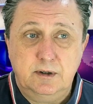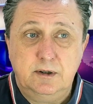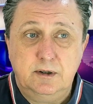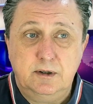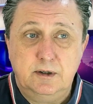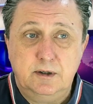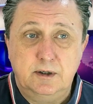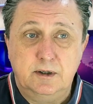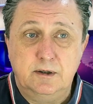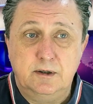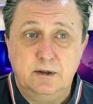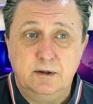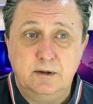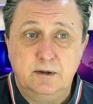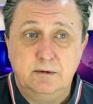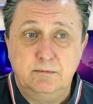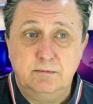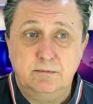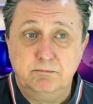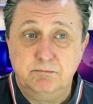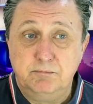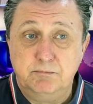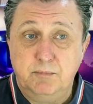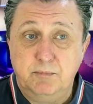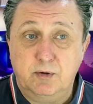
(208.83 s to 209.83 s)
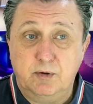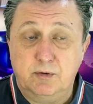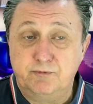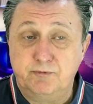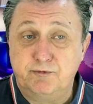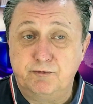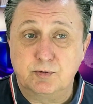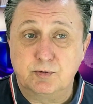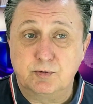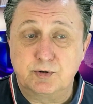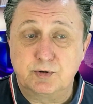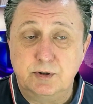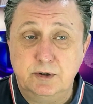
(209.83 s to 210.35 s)

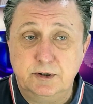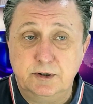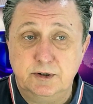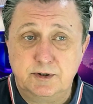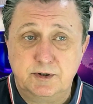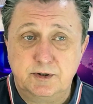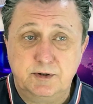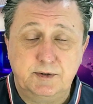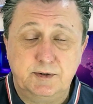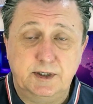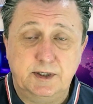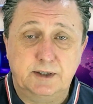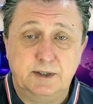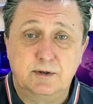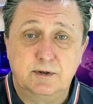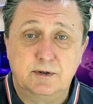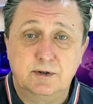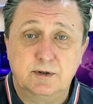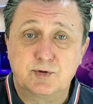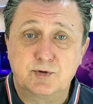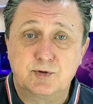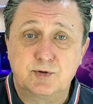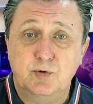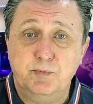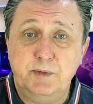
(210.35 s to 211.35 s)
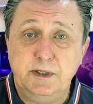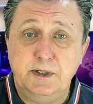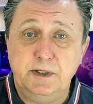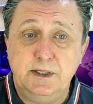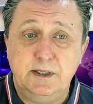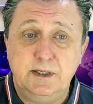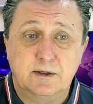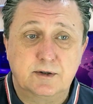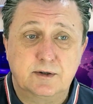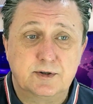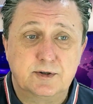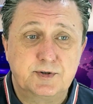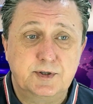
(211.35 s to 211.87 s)
unfortunate that so many
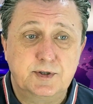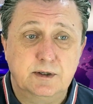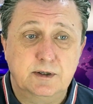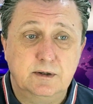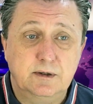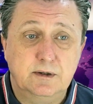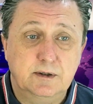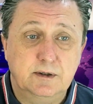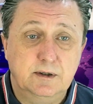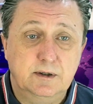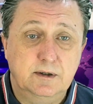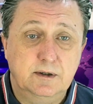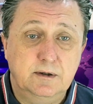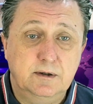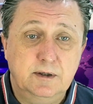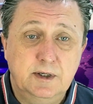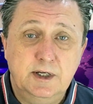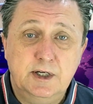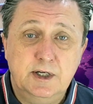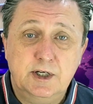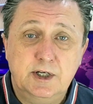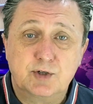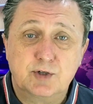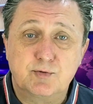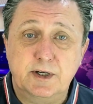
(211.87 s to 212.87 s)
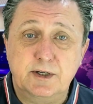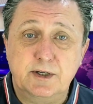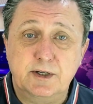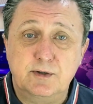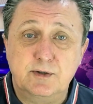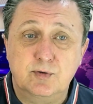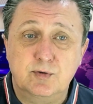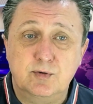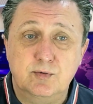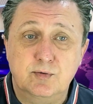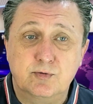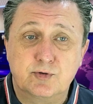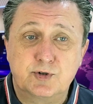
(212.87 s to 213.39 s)
are still trying
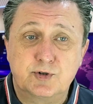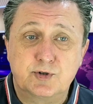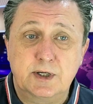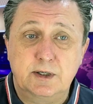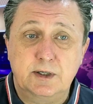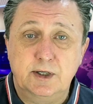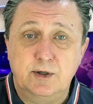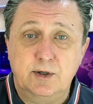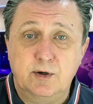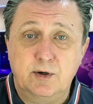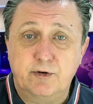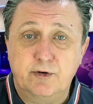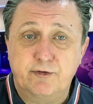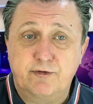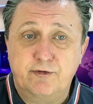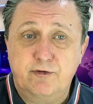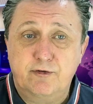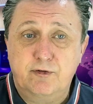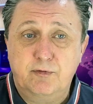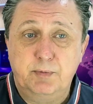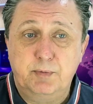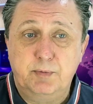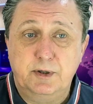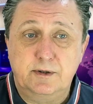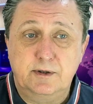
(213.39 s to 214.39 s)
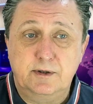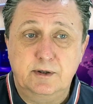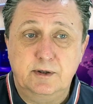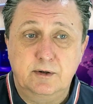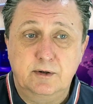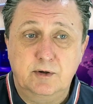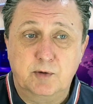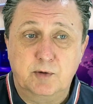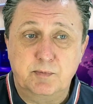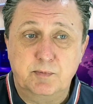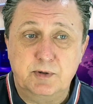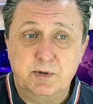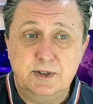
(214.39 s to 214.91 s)
to sell it off. But
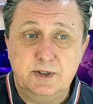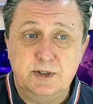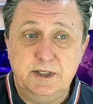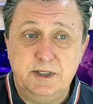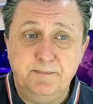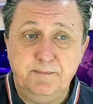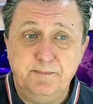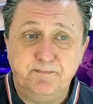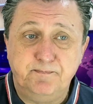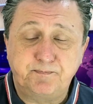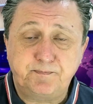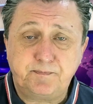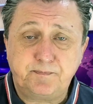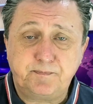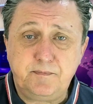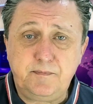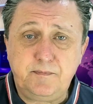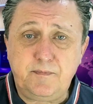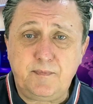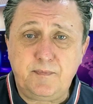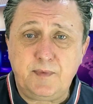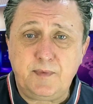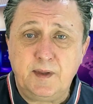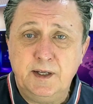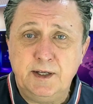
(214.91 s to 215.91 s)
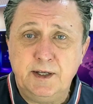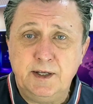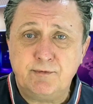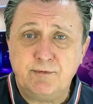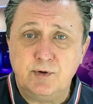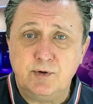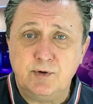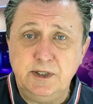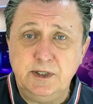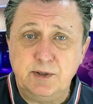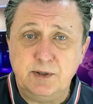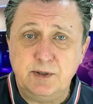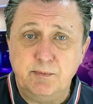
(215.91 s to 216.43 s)
obviously, if you
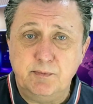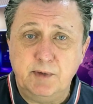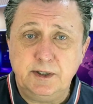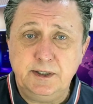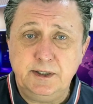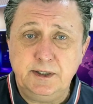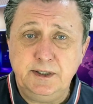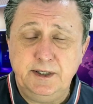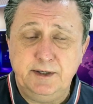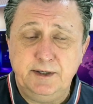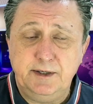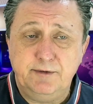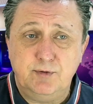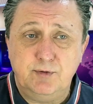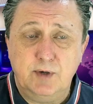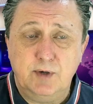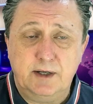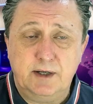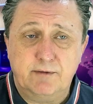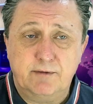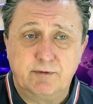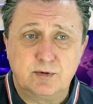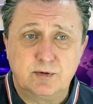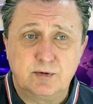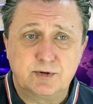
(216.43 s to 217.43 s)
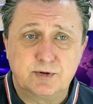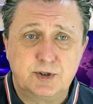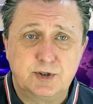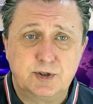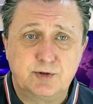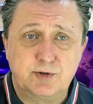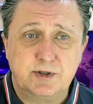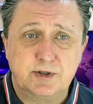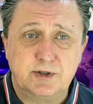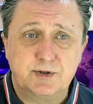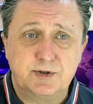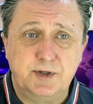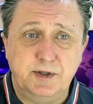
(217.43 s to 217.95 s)
need the money, if you have lost the
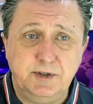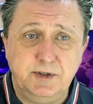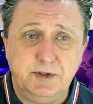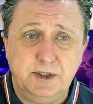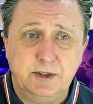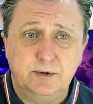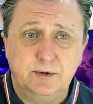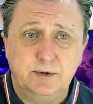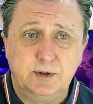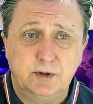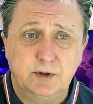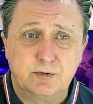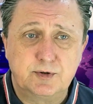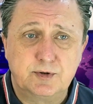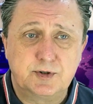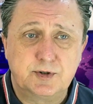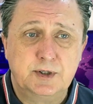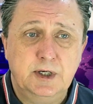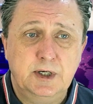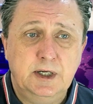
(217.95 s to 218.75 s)
trust in Yieldnodes,